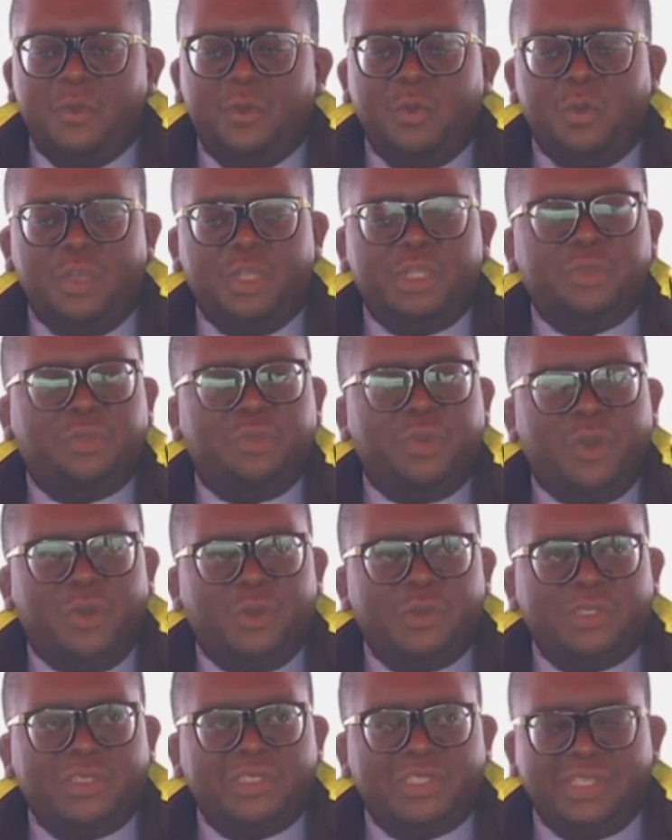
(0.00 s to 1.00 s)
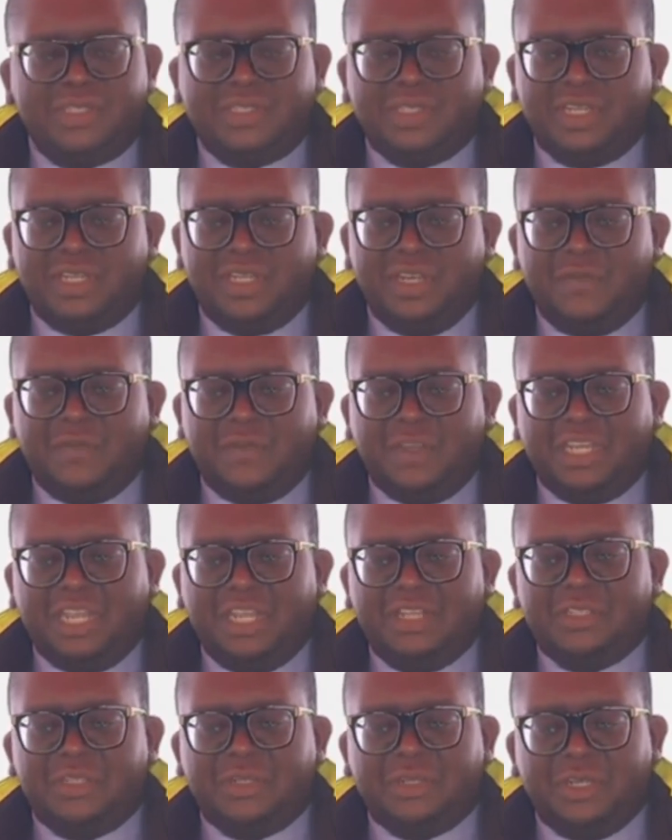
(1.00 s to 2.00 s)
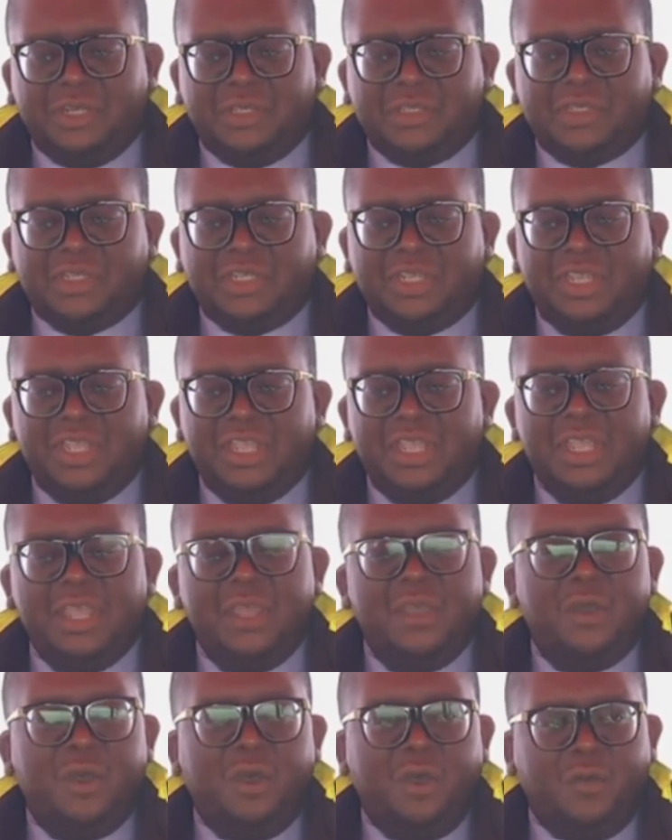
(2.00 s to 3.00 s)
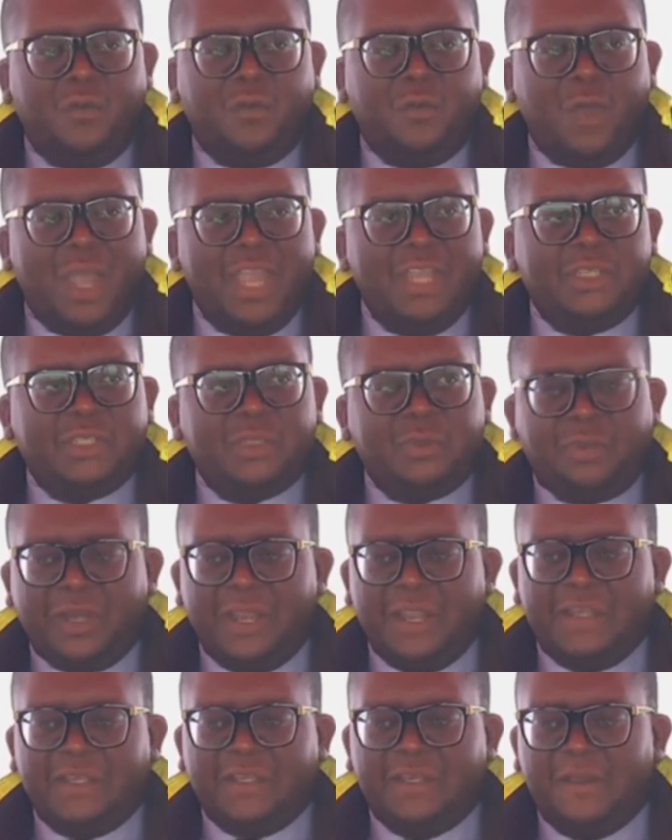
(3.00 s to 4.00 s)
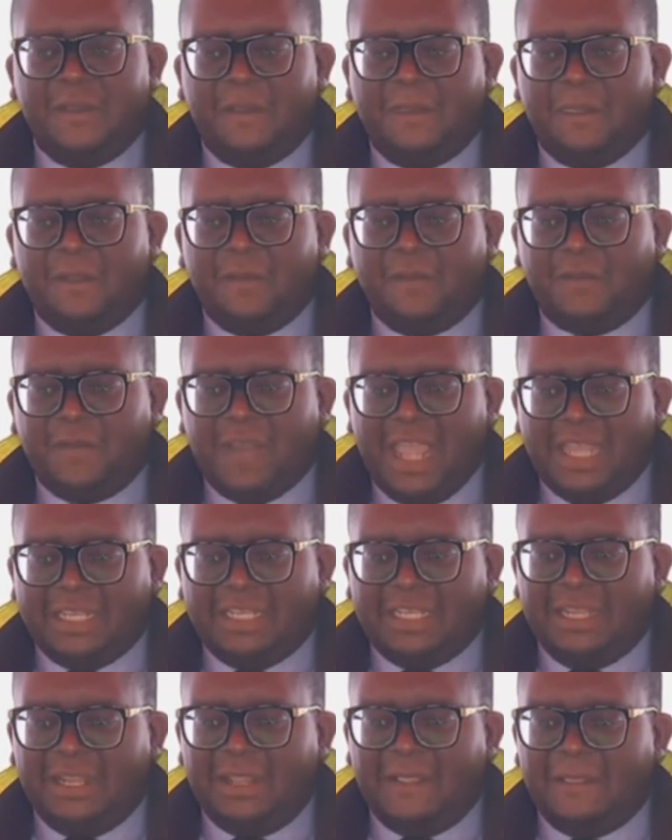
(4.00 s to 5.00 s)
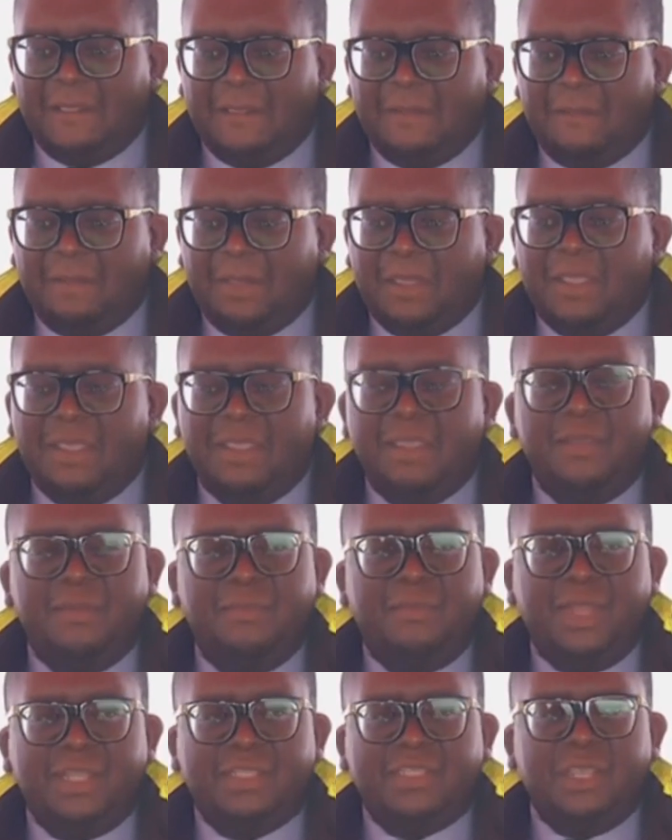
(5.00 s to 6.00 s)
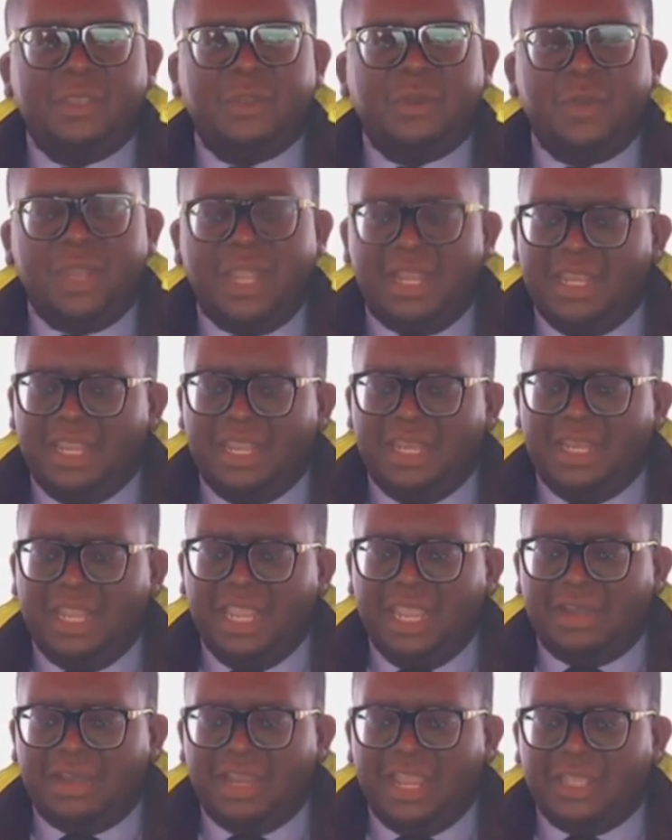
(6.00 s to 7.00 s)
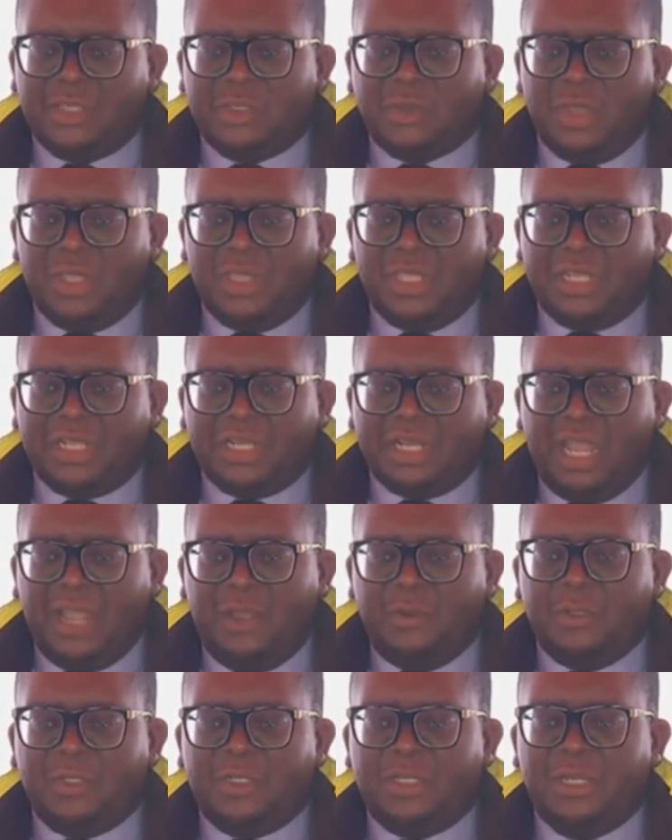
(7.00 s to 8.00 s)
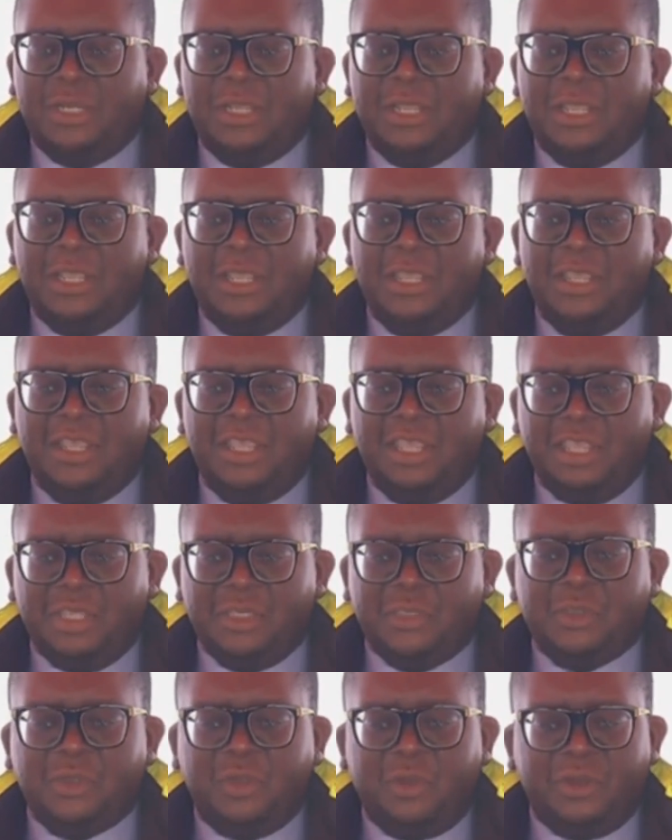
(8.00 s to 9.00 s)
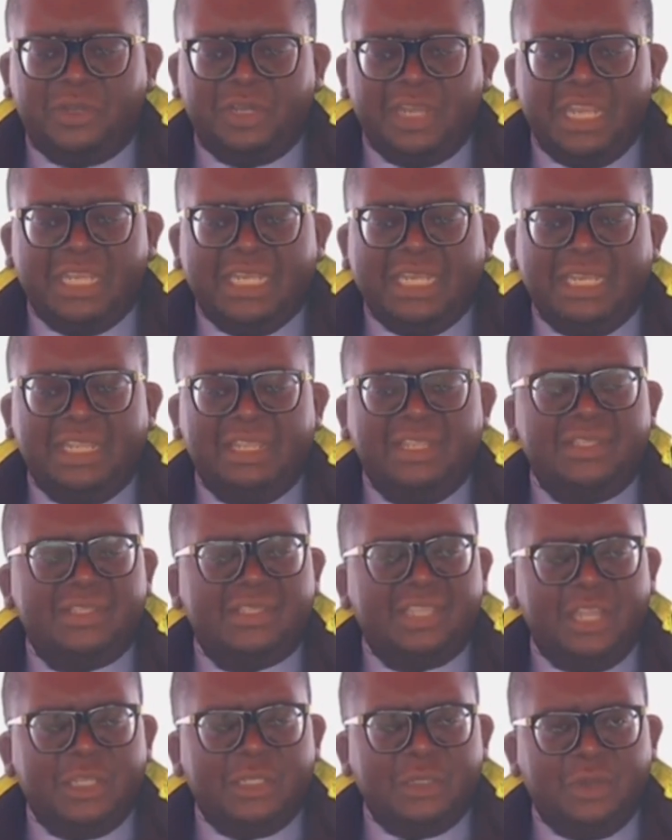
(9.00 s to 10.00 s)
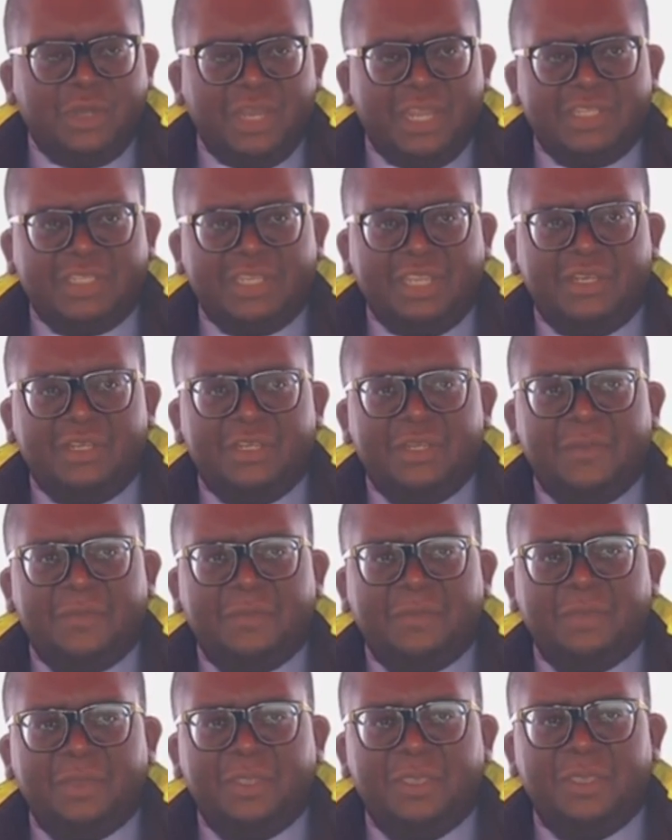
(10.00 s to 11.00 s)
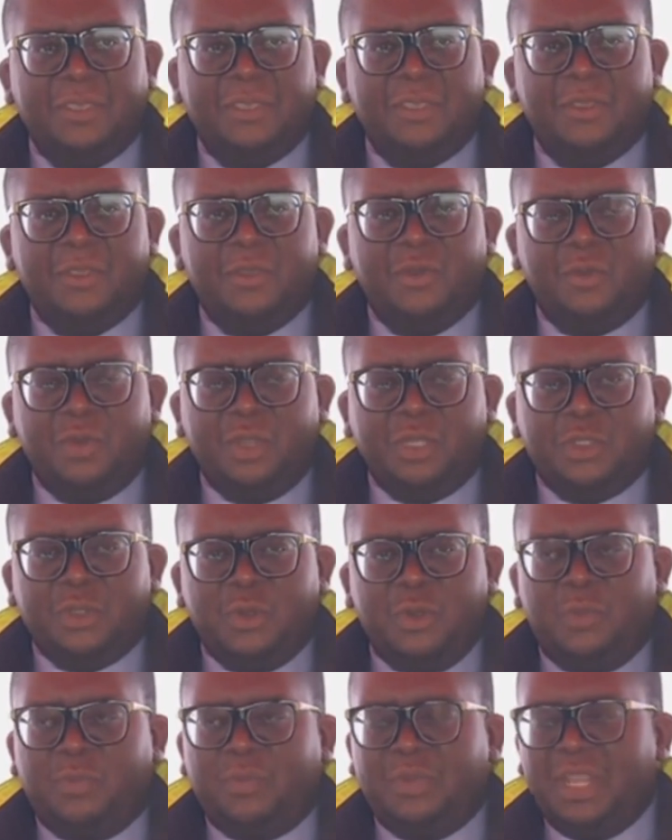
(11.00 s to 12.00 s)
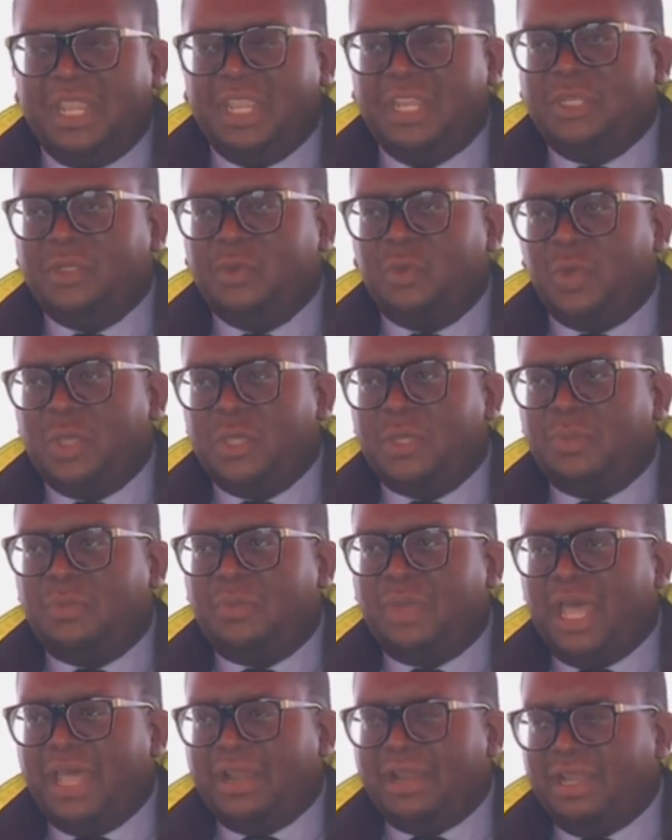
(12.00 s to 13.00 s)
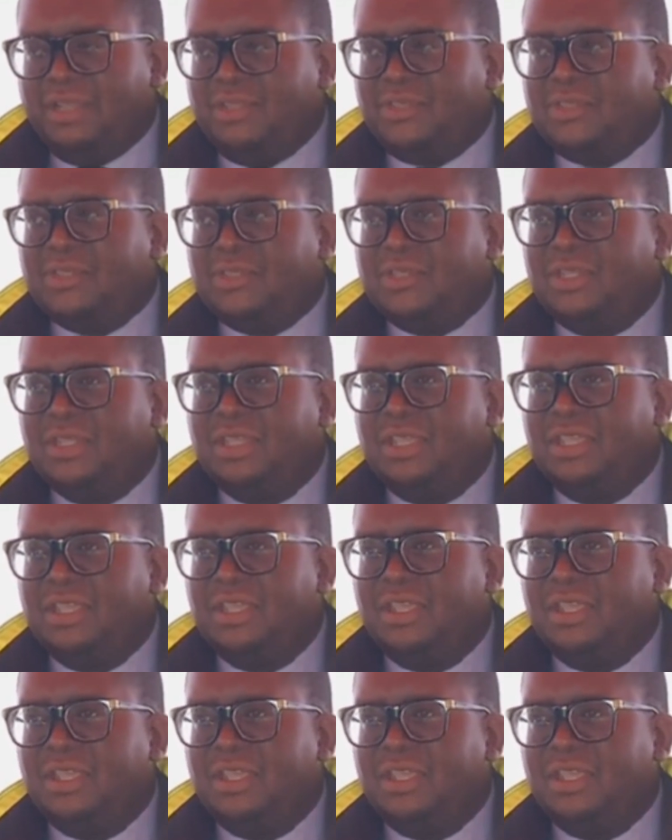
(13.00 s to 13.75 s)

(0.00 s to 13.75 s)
which poses a significant risk of widespread flooding, particularly in areas where the ground is already saturated. We do plead with parents